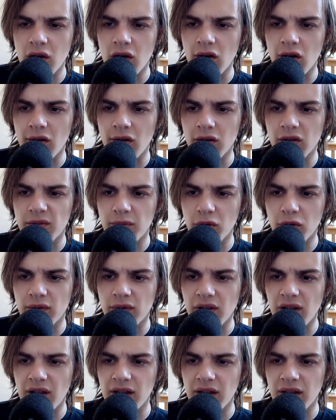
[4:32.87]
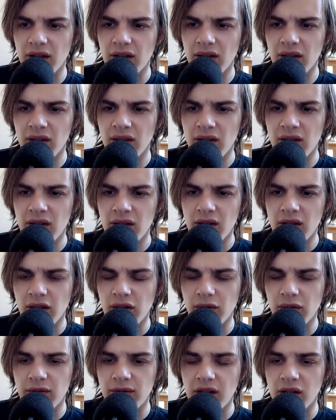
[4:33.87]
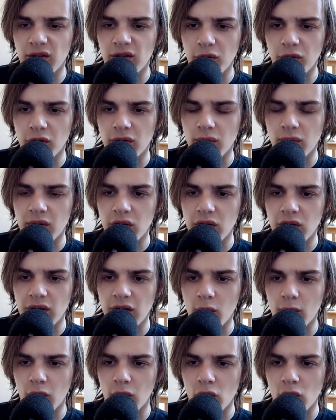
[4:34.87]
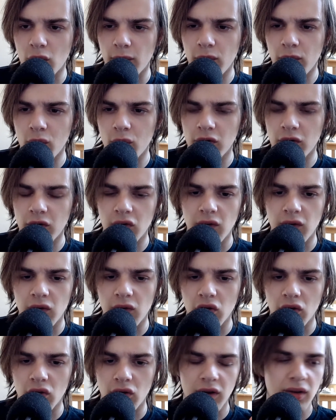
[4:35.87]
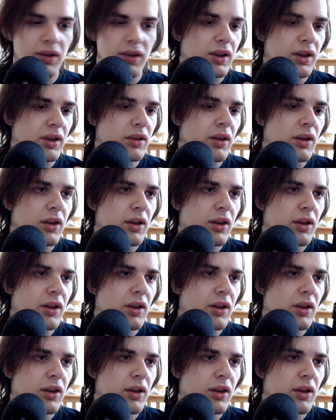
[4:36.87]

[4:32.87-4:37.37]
You're supposed to like say it's supposed to reach Southern California, Division 19.